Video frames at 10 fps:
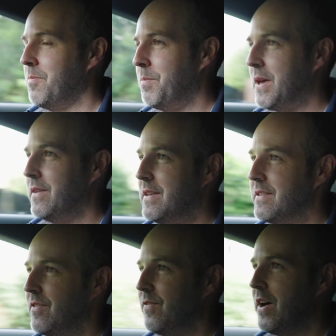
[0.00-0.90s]
because it's
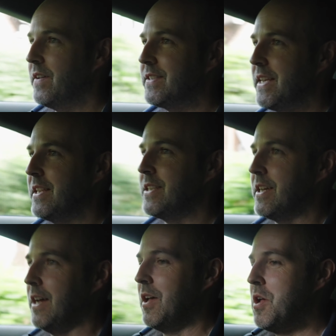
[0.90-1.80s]
a
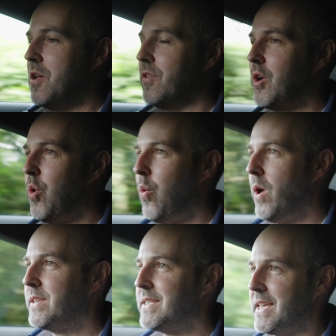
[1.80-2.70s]
5-cylinder, the
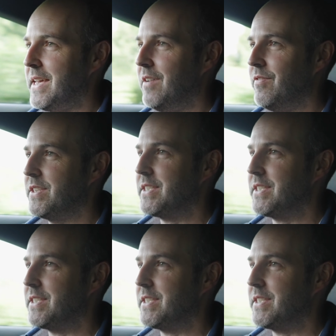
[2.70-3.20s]
quality of the